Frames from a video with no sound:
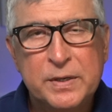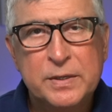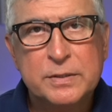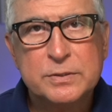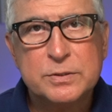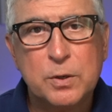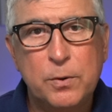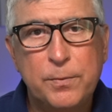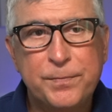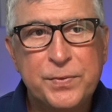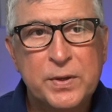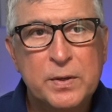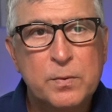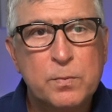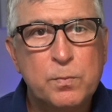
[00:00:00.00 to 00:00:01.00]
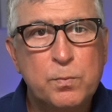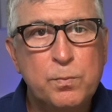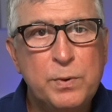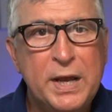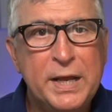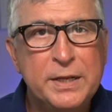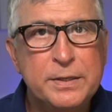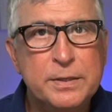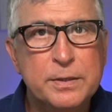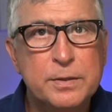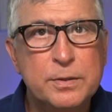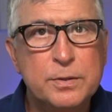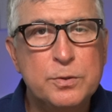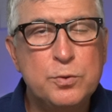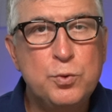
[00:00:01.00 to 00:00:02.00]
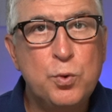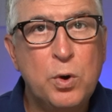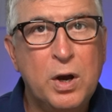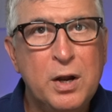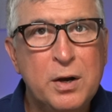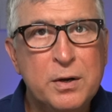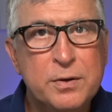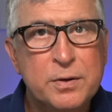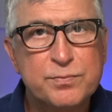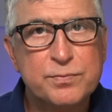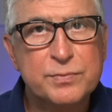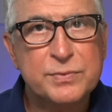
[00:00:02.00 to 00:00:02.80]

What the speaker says: So when you are